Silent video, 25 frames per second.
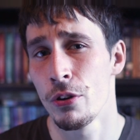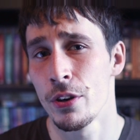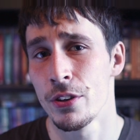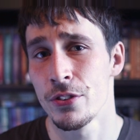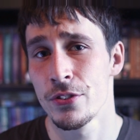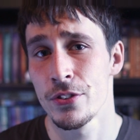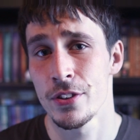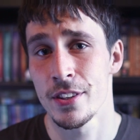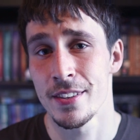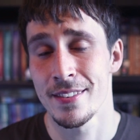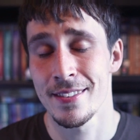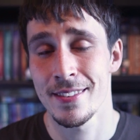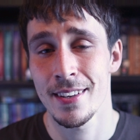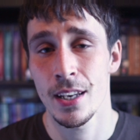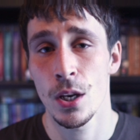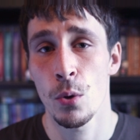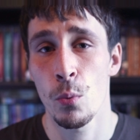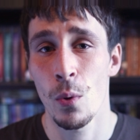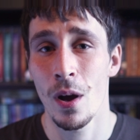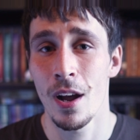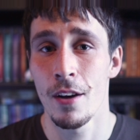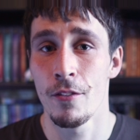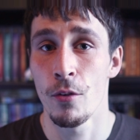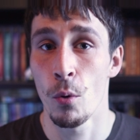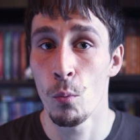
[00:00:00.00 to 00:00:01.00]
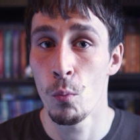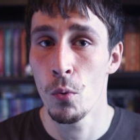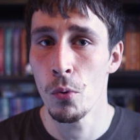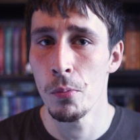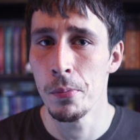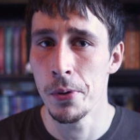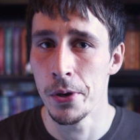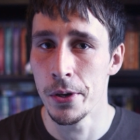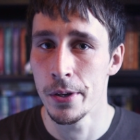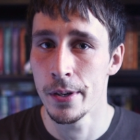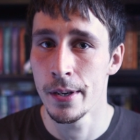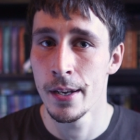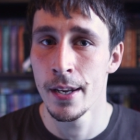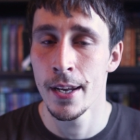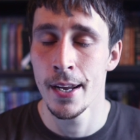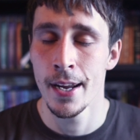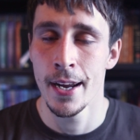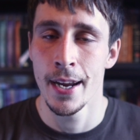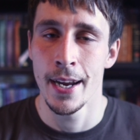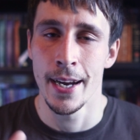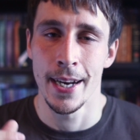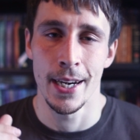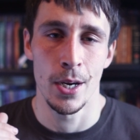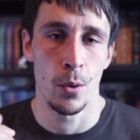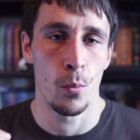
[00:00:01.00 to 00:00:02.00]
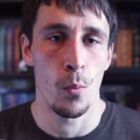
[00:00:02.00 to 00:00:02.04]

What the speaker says: It's the silhouette of a woman in a